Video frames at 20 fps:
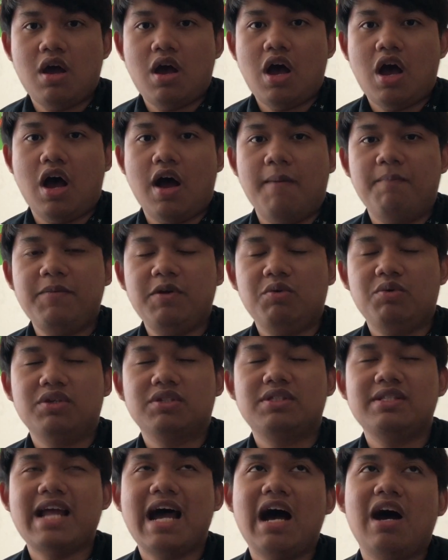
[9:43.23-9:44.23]
Um, it
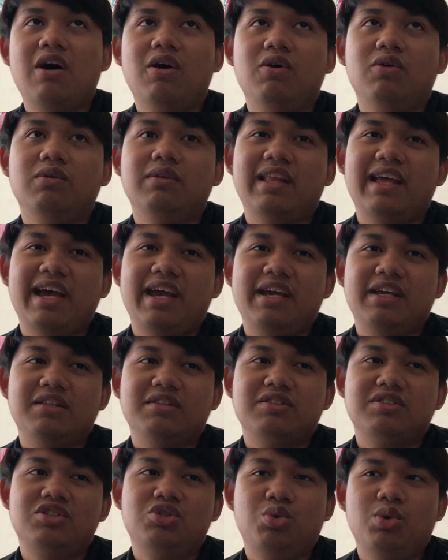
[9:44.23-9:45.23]
was now like
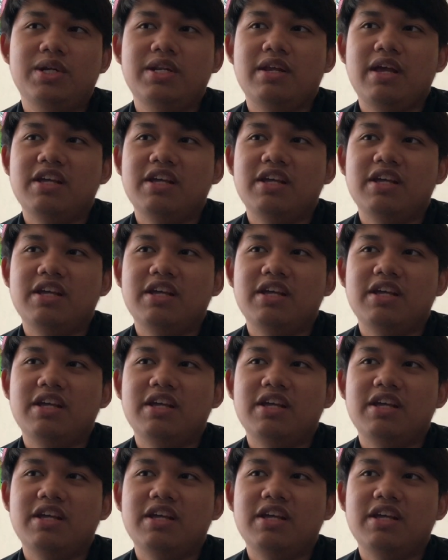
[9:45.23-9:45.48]
two.